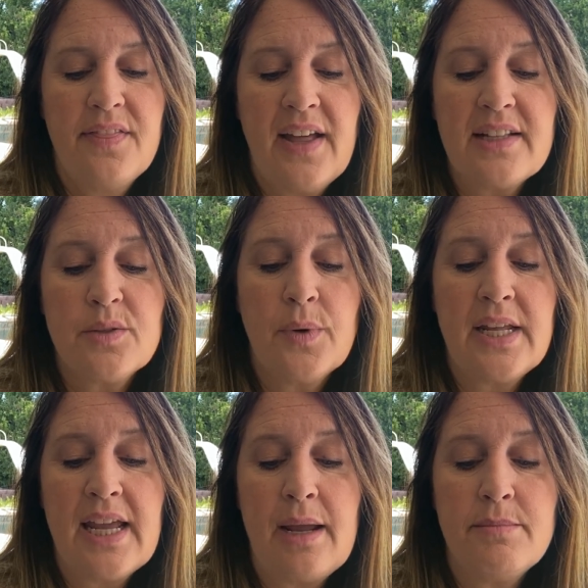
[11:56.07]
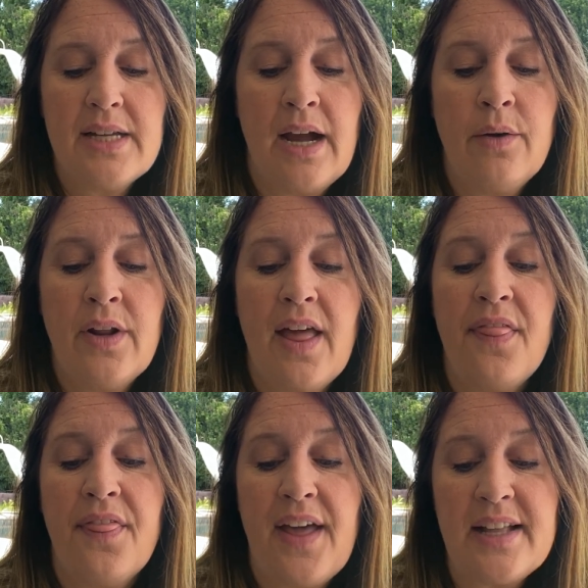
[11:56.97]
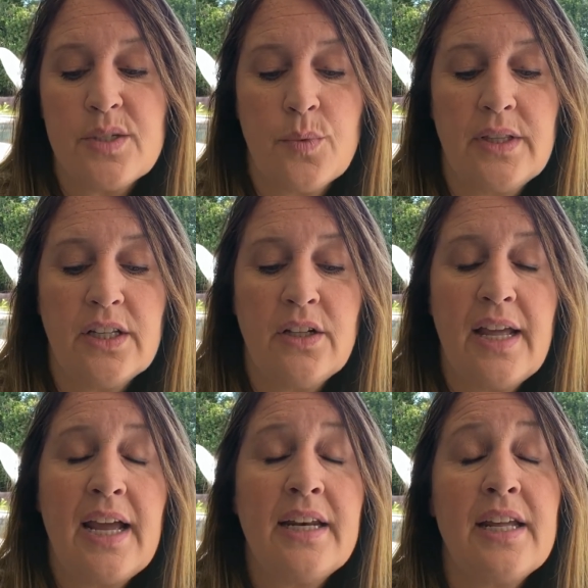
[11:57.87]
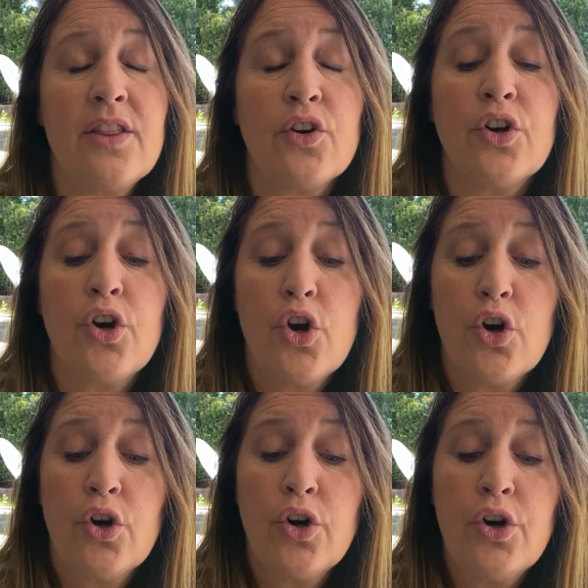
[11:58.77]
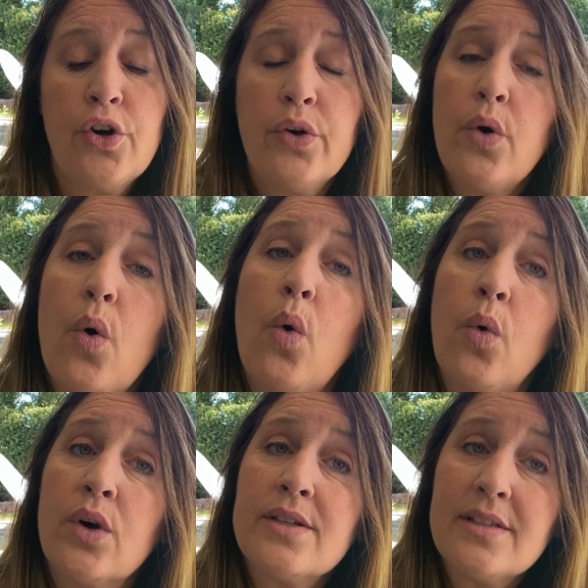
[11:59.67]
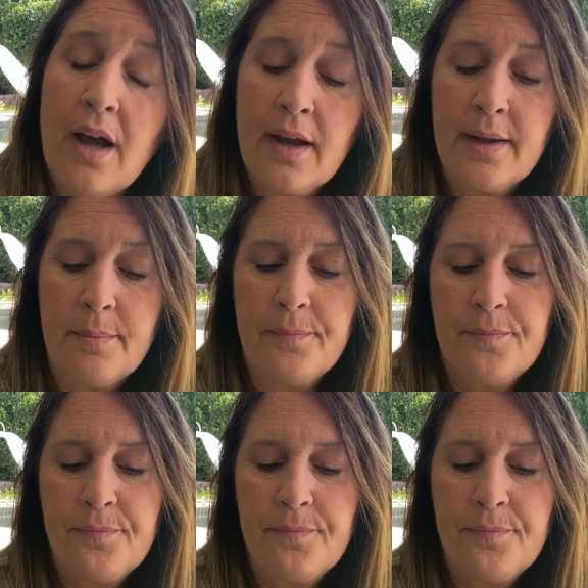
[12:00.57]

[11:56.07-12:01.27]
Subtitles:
That's when he came down, and that's when little Ann either heard or saw him.